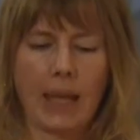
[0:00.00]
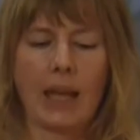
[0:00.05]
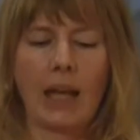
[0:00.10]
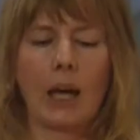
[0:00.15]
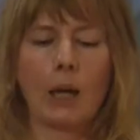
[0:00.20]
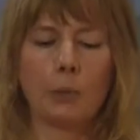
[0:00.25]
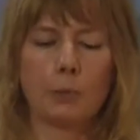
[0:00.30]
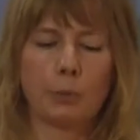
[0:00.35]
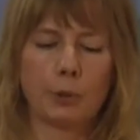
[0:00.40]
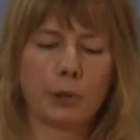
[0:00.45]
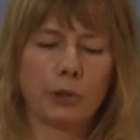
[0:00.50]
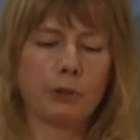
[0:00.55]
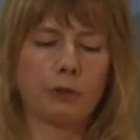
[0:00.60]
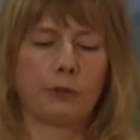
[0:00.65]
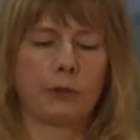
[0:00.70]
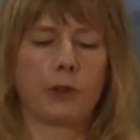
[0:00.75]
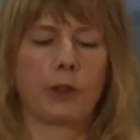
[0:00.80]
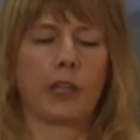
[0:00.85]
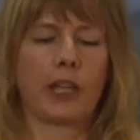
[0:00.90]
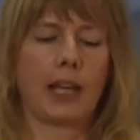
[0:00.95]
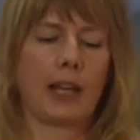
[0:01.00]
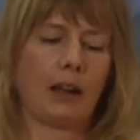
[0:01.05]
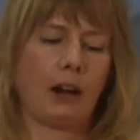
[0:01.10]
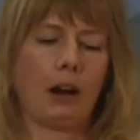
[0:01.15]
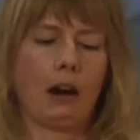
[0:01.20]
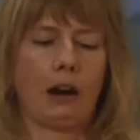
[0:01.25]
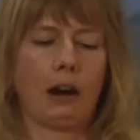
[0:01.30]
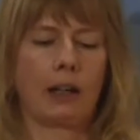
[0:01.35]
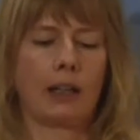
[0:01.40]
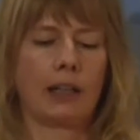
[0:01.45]
How beautiful they
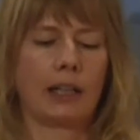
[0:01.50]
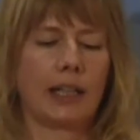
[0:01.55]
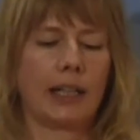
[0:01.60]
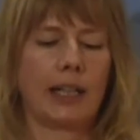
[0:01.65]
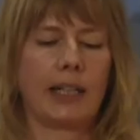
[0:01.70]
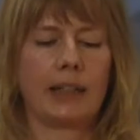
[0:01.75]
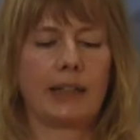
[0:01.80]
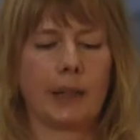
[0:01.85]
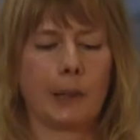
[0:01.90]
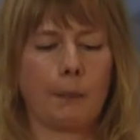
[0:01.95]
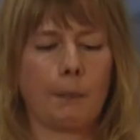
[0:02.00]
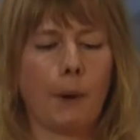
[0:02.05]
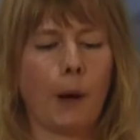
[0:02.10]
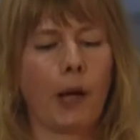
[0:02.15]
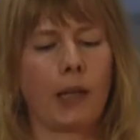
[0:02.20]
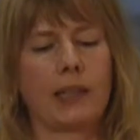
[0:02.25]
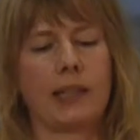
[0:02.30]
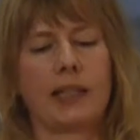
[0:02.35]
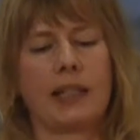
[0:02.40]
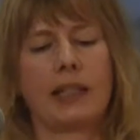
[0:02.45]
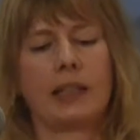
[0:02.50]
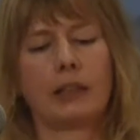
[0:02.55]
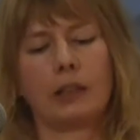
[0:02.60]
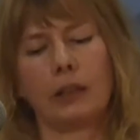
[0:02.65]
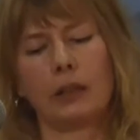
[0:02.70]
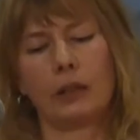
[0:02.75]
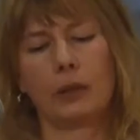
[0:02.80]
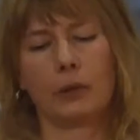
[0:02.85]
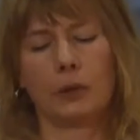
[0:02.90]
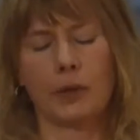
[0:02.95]
are in their poncy
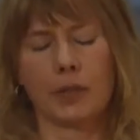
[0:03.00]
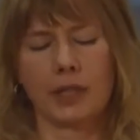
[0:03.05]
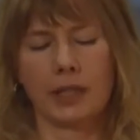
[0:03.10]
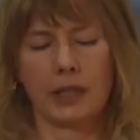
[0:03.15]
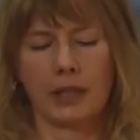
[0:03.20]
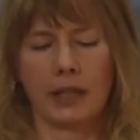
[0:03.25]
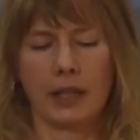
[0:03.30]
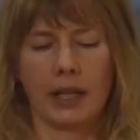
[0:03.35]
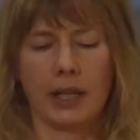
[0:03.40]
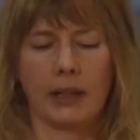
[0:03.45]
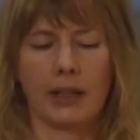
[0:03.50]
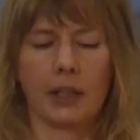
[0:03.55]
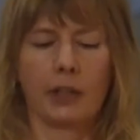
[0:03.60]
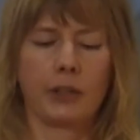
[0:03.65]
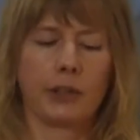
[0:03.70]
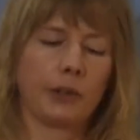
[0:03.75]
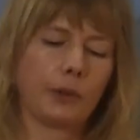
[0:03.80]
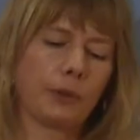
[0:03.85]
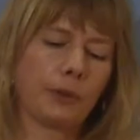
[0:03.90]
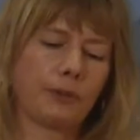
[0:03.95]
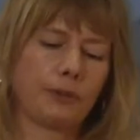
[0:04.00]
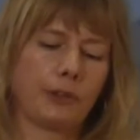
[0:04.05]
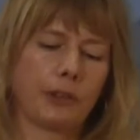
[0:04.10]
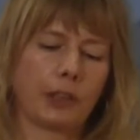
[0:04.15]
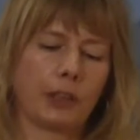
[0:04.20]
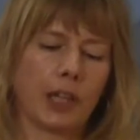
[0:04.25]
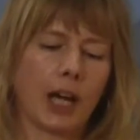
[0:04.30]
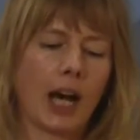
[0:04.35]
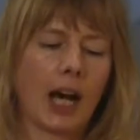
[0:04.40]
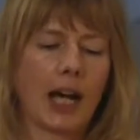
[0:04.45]
clothes, their
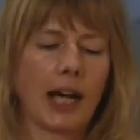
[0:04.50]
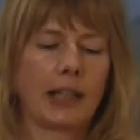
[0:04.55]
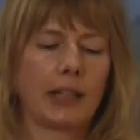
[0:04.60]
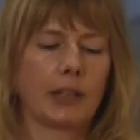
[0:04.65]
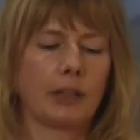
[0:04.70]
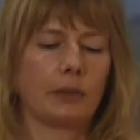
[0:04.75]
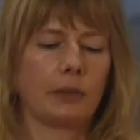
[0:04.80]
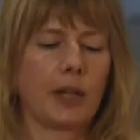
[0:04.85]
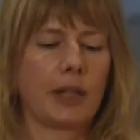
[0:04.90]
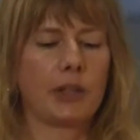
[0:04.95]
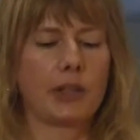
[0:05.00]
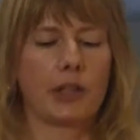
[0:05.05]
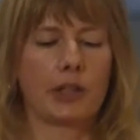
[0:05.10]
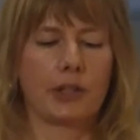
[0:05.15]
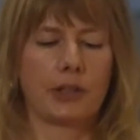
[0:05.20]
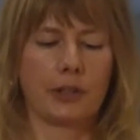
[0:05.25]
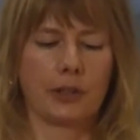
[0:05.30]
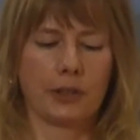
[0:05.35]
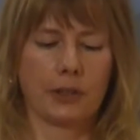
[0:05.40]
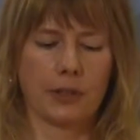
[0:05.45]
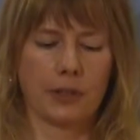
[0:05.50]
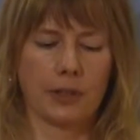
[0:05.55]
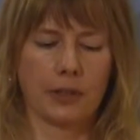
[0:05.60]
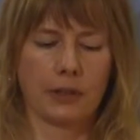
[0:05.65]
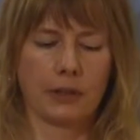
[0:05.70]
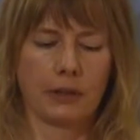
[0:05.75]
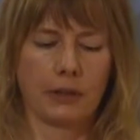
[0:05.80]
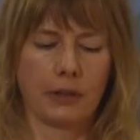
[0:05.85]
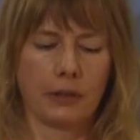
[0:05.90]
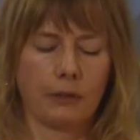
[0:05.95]
youthful higher registers,
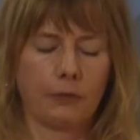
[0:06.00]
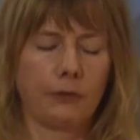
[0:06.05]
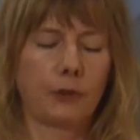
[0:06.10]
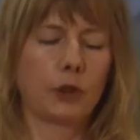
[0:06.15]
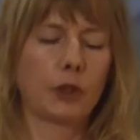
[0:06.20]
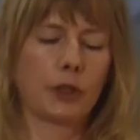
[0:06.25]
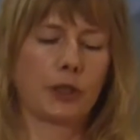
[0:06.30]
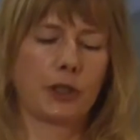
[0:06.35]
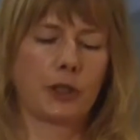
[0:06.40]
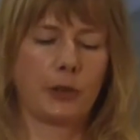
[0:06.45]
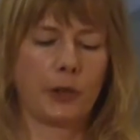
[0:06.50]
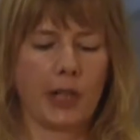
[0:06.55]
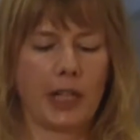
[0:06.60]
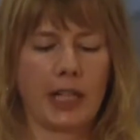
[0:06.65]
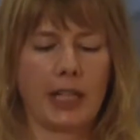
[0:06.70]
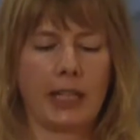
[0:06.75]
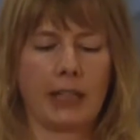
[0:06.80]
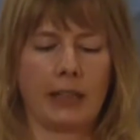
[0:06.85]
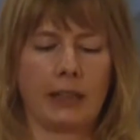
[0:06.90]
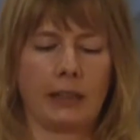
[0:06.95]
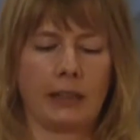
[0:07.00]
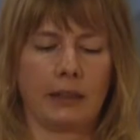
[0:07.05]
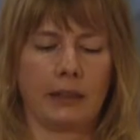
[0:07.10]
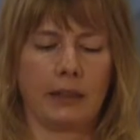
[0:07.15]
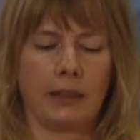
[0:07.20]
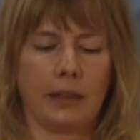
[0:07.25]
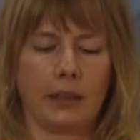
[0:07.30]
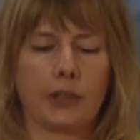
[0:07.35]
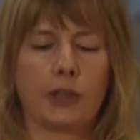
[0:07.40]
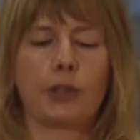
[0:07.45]
full screen,
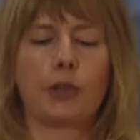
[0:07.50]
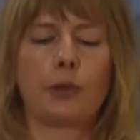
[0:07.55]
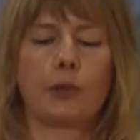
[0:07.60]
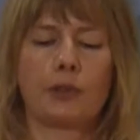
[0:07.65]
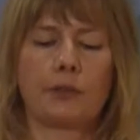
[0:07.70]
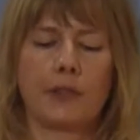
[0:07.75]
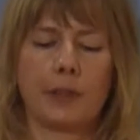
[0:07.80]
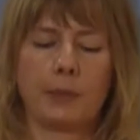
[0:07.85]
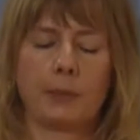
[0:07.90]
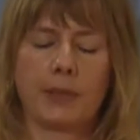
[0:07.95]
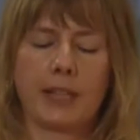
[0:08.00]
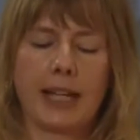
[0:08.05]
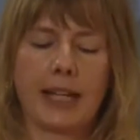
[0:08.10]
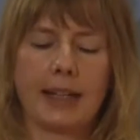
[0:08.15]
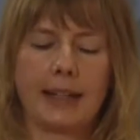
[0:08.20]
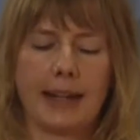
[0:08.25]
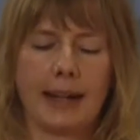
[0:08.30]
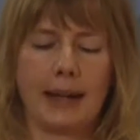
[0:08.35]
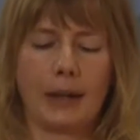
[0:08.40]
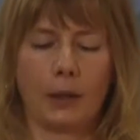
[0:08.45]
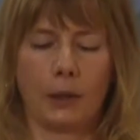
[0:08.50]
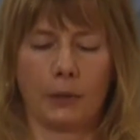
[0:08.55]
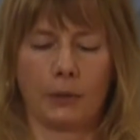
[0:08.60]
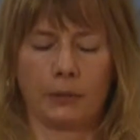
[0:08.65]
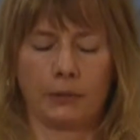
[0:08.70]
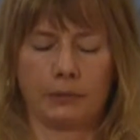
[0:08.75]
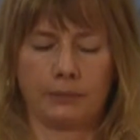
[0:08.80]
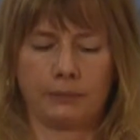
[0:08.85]
2 of them dead now.